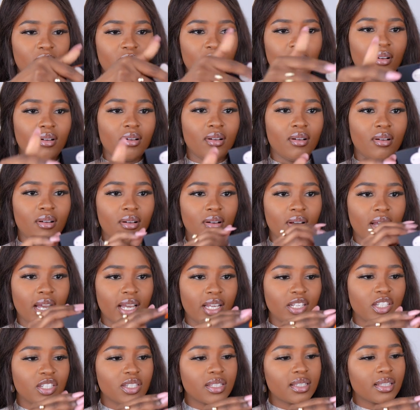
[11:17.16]
Oh,
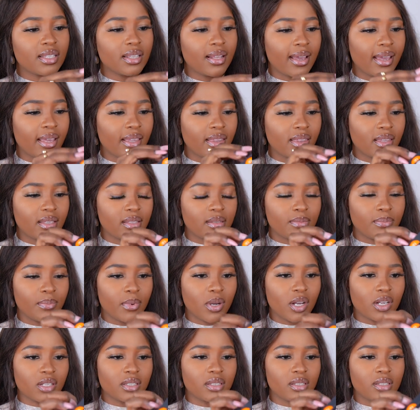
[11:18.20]
I just like these
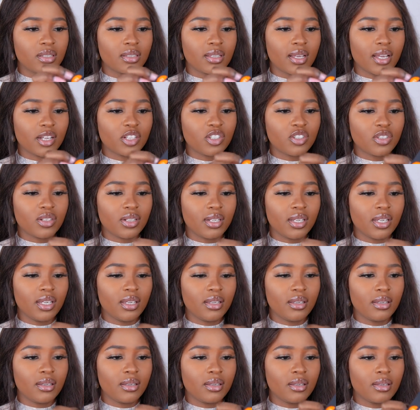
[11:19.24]
boxes actually.